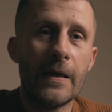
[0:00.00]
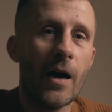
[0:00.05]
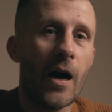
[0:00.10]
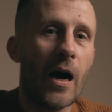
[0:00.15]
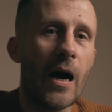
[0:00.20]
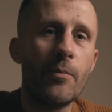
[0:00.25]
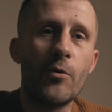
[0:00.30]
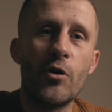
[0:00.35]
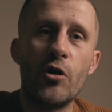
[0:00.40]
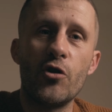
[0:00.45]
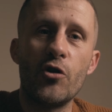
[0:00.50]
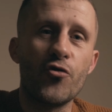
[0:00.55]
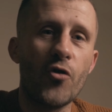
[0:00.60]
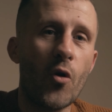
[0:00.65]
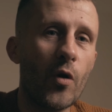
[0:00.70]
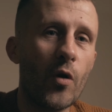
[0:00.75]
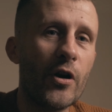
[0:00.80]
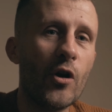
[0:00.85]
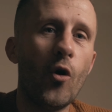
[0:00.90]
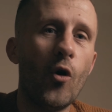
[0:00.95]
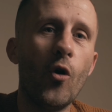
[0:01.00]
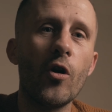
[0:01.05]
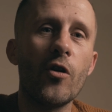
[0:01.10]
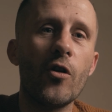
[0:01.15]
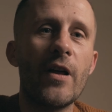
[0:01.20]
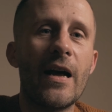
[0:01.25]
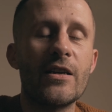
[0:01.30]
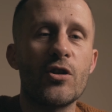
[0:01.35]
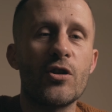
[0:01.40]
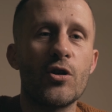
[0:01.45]
I'm controlling all
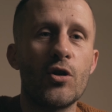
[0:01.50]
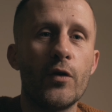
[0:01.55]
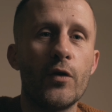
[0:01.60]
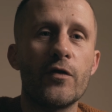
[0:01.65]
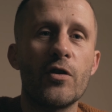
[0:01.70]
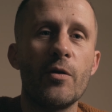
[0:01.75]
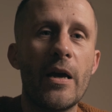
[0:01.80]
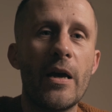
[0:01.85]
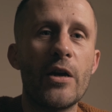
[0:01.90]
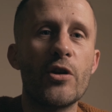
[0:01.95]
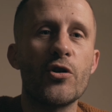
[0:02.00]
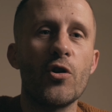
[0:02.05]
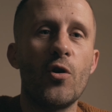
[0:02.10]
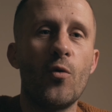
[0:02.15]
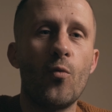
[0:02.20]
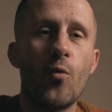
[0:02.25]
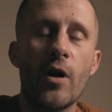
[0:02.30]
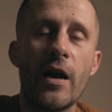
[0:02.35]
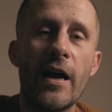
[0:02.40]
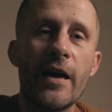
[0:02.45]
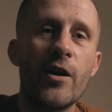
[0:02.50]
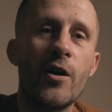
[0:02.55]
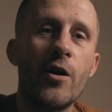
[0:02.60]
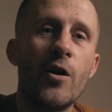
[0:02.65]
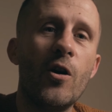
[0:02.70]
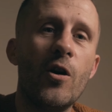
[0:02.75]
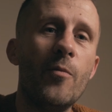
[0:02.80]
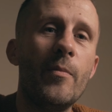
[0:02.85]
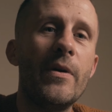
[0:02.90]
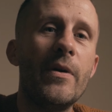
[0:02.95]
of that stuff to make sure when I
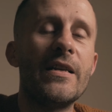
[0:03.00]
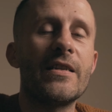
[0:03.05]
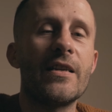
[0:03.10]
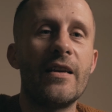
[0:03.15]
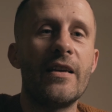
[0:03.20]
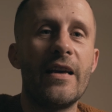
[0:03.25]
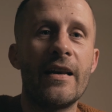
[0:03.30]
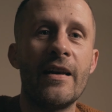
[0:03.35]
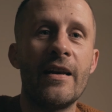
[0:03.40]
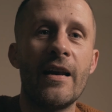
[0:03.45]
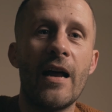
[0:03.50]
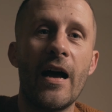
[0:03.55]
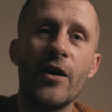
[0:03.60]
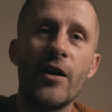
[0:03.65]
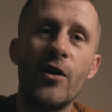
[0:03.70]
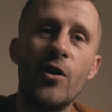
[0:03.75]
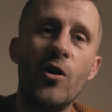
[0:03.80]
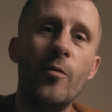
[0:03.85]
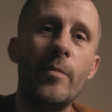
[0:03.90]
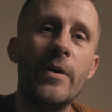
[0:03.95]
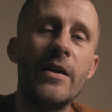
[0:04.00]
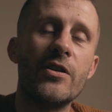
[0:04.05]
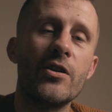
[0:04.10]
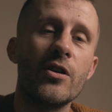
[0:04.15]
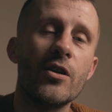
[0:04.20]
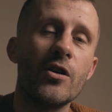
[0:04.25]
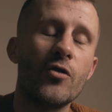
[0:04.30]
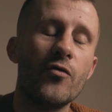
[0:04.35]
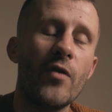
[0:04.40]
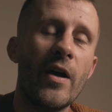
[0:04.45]
come into the edit and I come
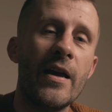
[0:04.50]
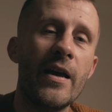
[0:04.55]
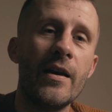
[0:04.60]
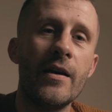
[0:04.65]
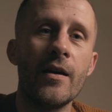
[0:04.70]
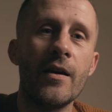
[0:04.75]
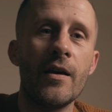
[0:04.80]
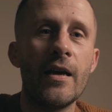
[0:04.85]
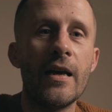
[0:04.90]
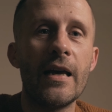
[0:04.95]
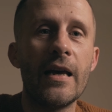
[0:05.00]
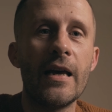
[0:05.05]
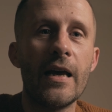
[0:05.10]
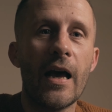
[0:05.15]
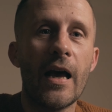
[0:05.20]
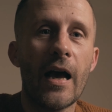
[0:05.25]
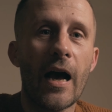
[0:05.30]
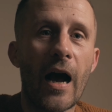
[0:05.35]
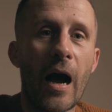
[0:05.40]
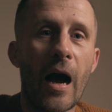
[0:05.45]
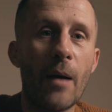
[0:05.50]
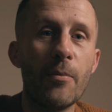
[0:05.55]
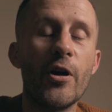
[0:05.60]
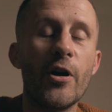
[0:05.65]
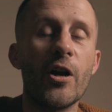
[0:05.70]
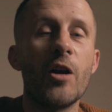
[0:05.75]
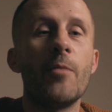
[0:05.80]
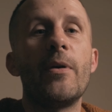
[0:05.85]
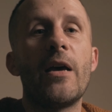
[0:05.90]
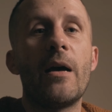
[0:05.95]
into the grade, I'm
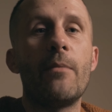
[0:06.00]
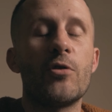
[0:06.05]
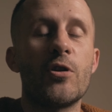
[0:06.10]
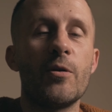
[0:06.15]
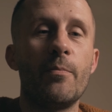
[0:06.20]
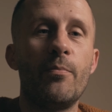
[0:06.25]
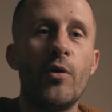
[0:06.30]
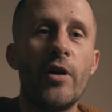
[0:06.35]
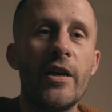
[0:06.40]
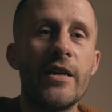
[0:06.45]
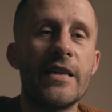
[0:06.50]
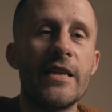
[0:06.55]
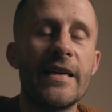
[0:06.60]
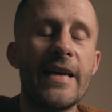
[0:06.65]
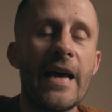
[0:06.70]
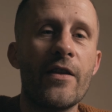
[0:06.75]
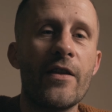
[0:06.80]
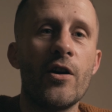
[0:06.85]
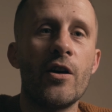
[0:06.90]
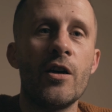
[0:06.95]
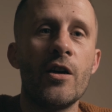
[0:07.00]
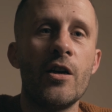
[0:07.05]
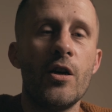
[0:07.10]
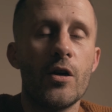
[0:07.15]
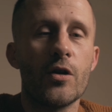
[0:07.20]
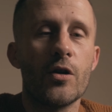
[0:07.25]
going to be able to pull it together.